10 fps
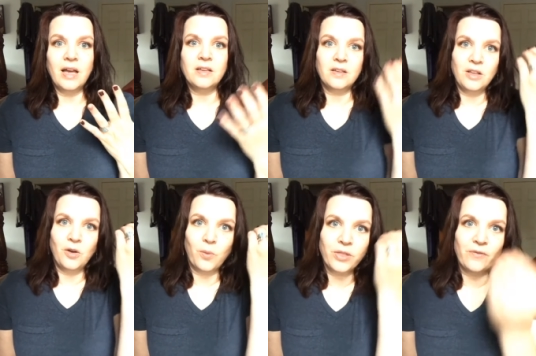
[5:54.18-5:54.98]
I,
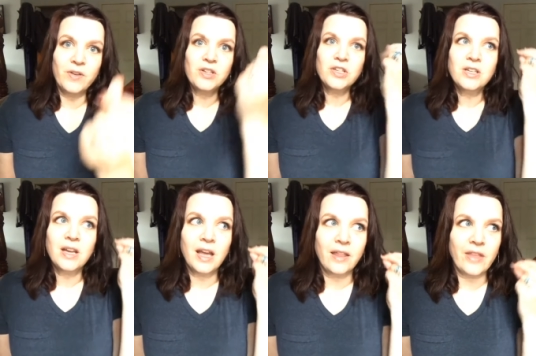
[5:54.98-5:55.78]
you know, with the vision
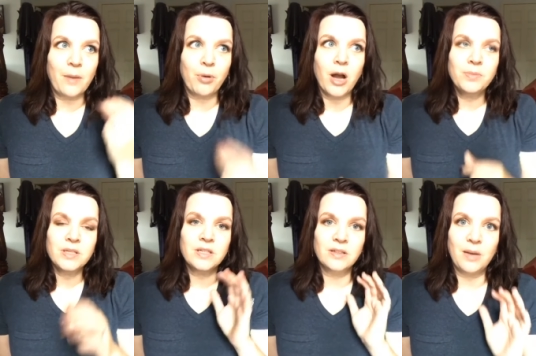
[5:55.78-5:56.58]
and that
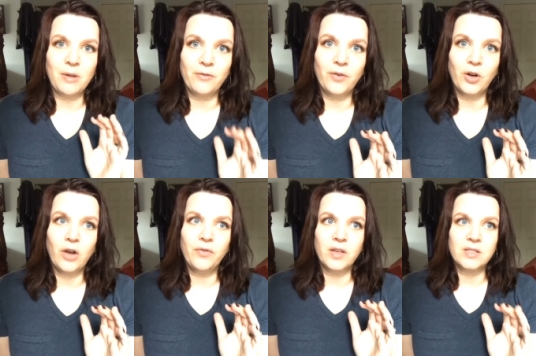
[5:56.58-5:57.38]
prompting to let my foot
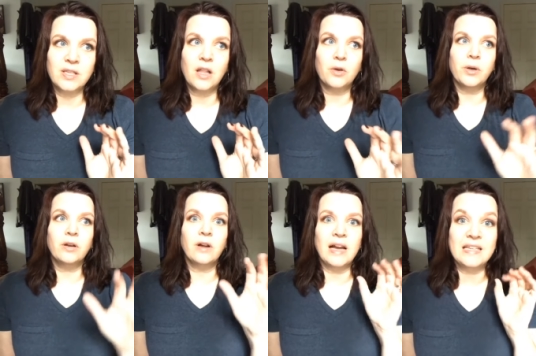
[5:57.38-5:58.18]
off the
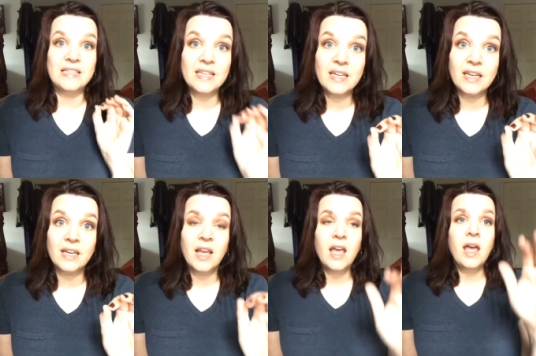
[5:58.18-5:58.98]
accelerator, I did
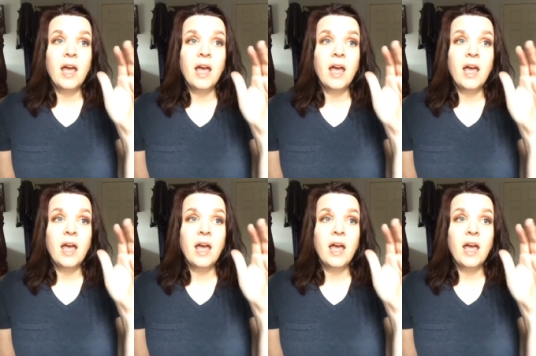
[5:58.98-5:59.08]
it.